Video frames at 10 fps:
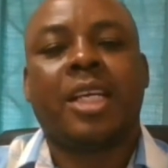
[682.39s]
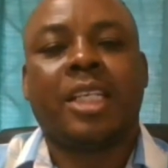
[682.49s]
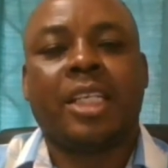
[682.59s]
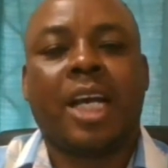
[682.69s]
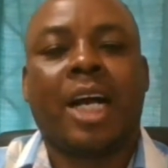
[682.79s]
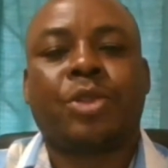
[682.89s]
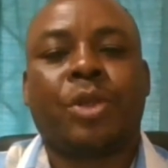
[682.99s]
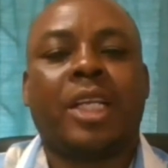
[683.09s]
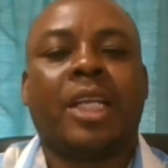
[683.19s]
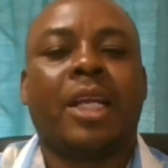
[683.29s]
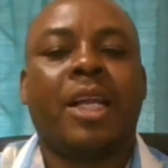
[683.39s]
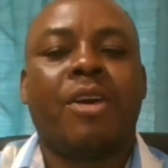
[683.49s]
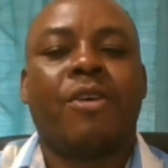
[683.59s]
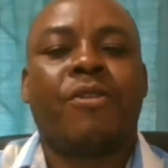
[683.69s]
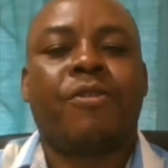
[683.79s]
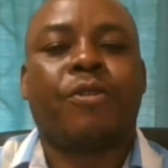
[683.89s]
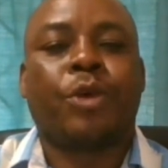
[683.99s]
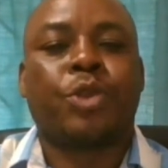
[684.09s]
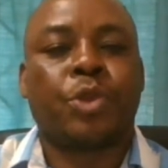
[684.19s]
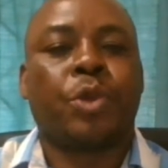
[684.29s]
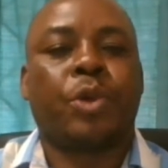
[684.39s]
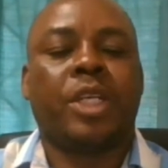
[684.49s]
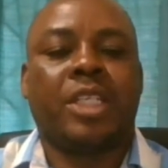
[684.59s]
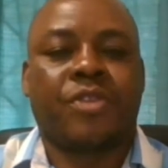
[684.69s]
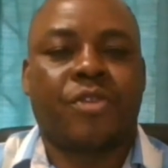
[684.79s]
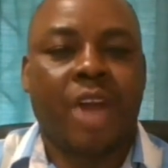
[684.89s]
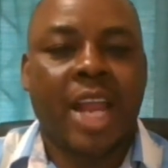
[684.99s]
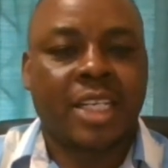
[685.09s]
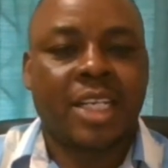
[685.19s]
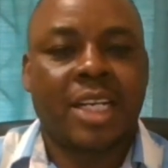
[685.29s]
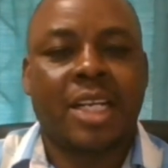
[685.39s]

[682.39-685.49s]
he actually forsook his right.